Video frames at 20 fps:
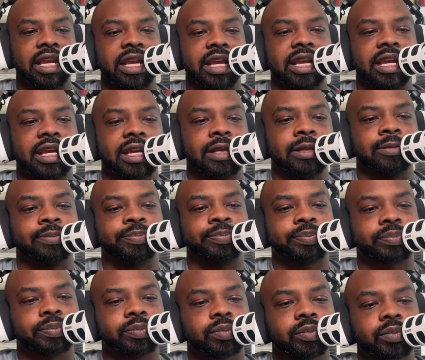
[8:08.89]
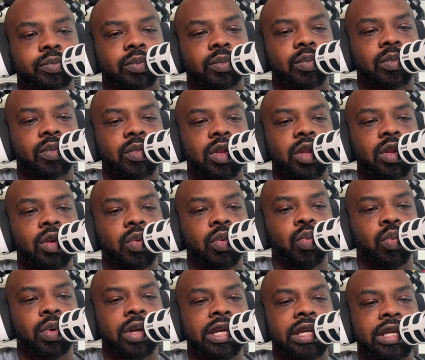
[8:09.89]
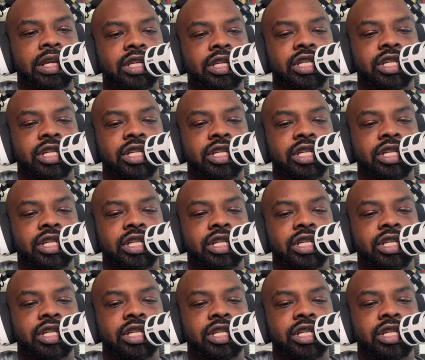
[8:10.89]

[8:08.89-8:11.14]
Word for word: and we